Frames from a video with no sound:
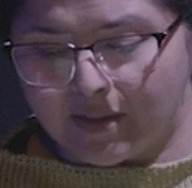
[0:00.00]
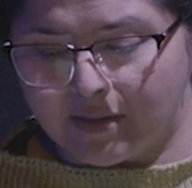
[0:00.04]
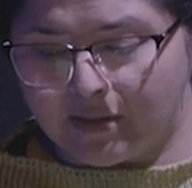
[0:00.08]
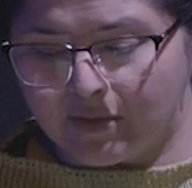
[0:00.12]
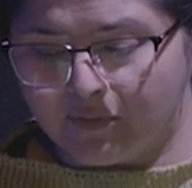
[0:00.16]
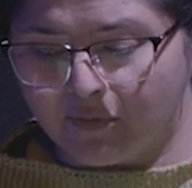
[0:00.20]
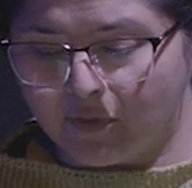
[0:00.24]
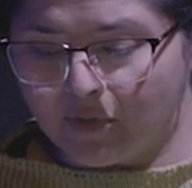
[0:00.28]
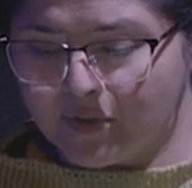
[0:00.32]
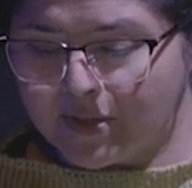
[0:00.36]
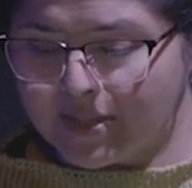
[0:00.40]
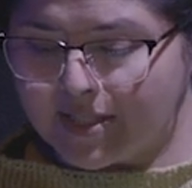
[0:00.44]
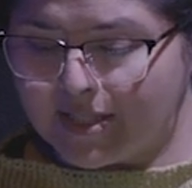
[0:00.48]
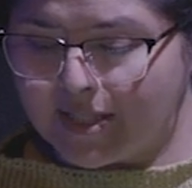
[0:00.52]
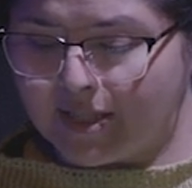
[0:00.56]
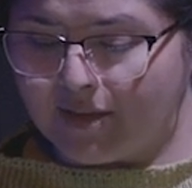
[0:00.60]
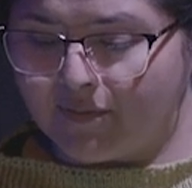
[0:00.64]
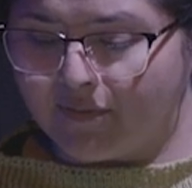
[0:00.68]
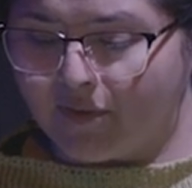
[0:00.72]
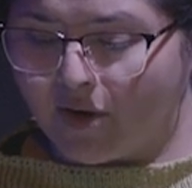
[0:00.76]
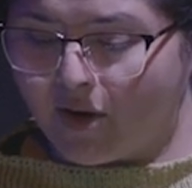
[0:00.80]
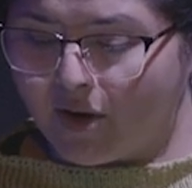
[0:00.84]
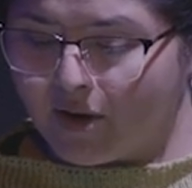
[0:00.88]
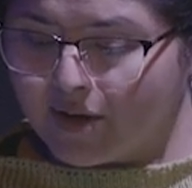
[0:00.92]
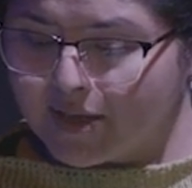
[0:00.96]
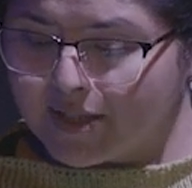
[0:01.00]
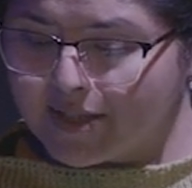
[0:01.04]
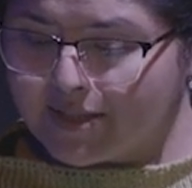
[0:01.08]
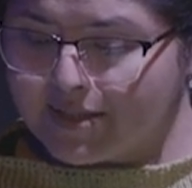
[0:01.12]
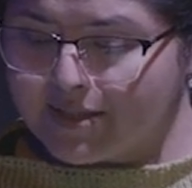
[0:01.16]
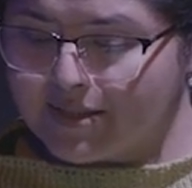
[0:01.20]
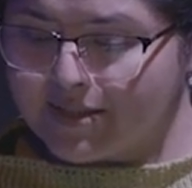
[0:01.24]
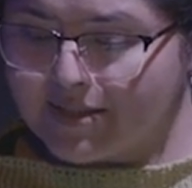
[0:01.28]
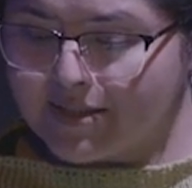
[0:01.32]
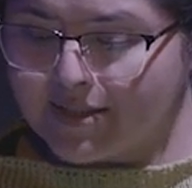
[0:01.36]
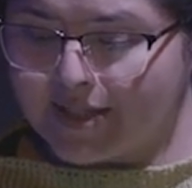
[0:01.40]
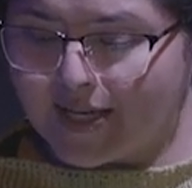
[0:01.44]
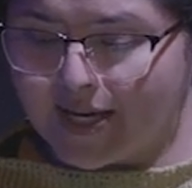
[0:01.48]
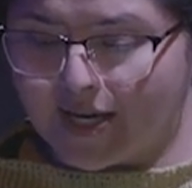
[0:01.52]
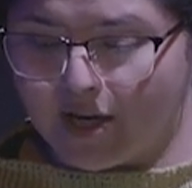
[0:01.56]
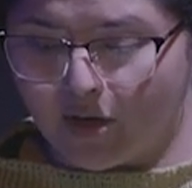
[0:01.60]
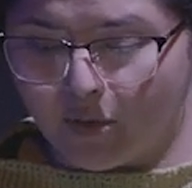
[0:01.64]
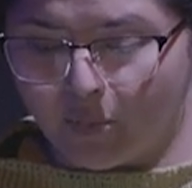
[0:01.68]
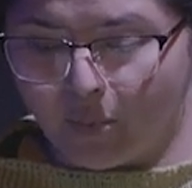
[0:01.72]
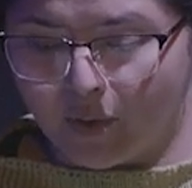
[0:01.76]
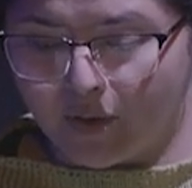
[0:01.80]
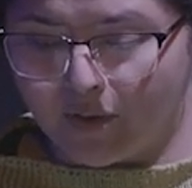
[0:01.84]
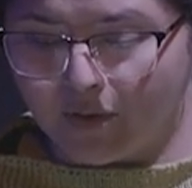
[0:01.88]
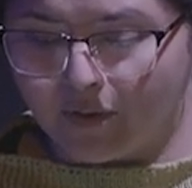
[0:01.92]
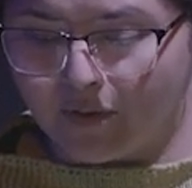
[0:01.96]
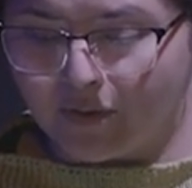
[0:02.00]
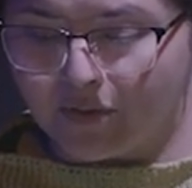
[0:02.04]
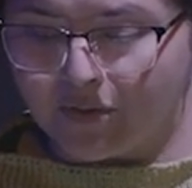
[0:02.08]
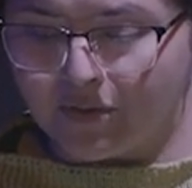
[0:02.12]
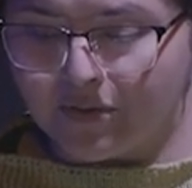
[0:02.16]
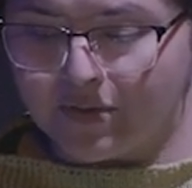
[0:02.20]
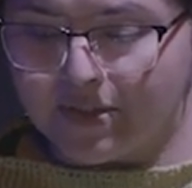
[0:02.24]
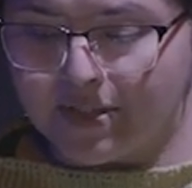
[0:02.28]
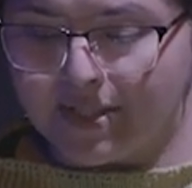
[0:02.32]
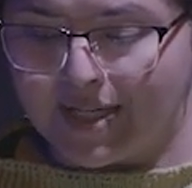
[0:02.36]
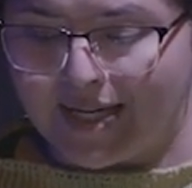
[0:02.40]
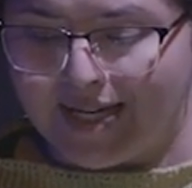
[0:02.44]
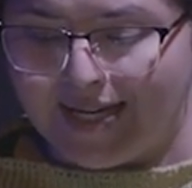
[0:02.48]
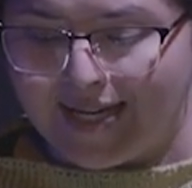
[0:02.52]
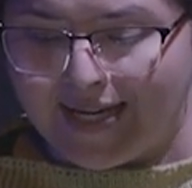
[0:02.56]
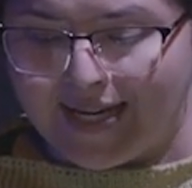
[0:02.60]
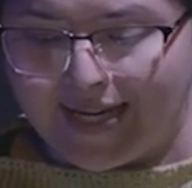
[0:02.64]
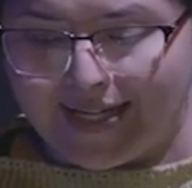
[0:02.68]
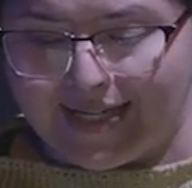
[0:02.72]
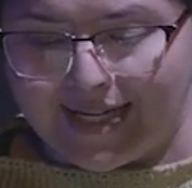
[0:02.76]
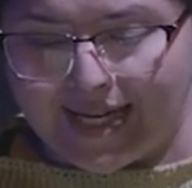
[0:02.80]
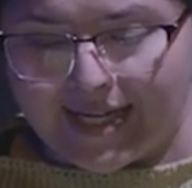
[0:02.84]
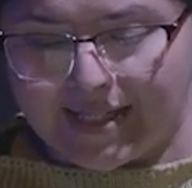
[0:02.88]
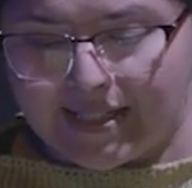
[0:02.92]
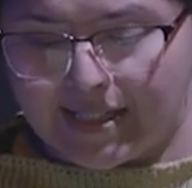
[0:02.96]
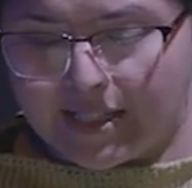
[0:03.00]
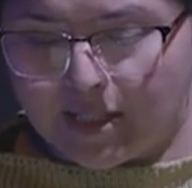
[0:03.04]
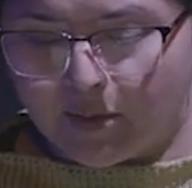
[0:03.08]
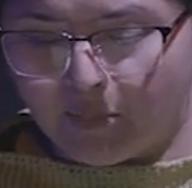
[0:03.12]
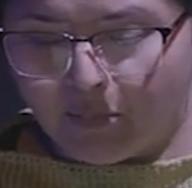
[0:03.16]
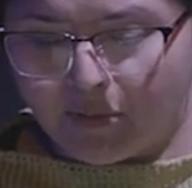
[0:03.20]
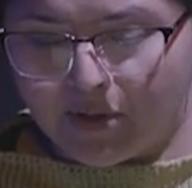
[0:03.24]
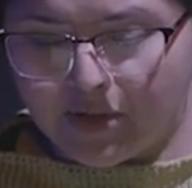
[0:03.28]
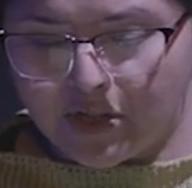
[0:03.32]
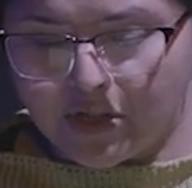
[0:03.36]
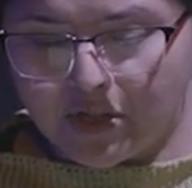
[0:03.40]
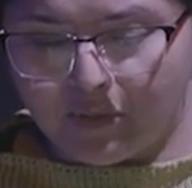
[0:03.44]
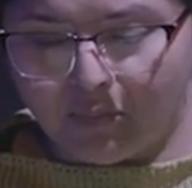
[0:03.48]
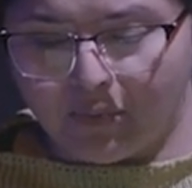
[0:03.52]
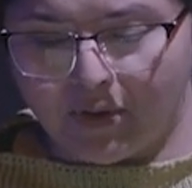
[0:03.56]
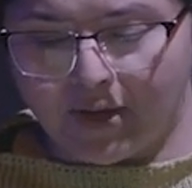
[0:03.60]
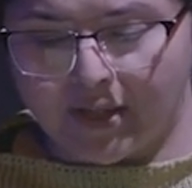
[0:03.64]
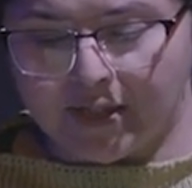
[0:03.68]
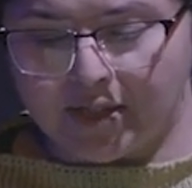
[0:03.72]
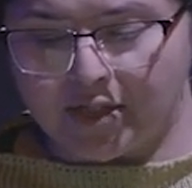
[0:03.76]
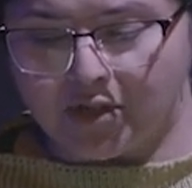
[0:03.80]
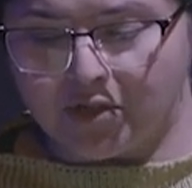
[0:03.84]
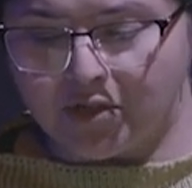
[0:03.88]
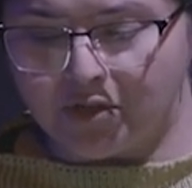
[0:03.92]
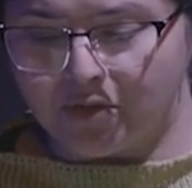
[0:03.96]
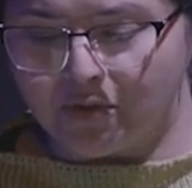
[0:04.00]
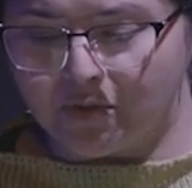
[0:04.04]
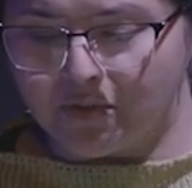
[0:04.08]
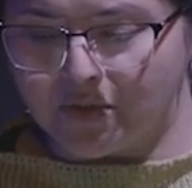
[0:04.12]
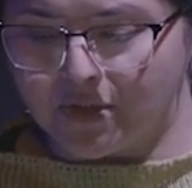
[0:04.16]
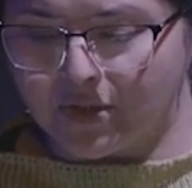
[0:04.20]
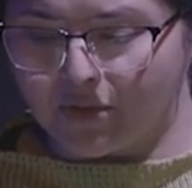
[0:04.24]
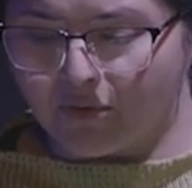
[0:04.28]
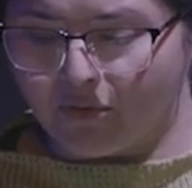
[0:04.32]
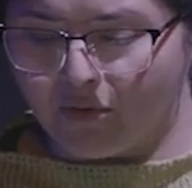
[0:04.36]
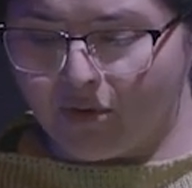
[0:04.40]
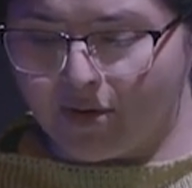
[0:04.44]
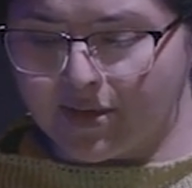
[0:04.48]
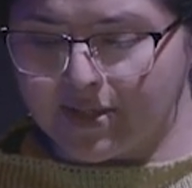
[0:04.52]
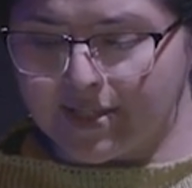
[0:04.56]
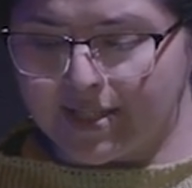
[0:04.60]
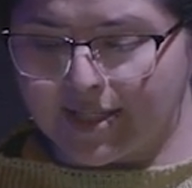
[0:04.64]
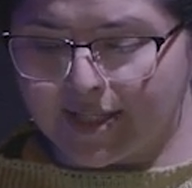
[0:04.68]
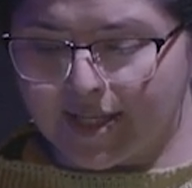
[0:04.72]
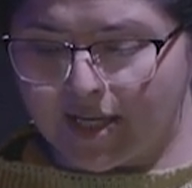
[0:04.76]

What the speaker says: the diversity of artists, care workers, and anti-oppression practitioners across the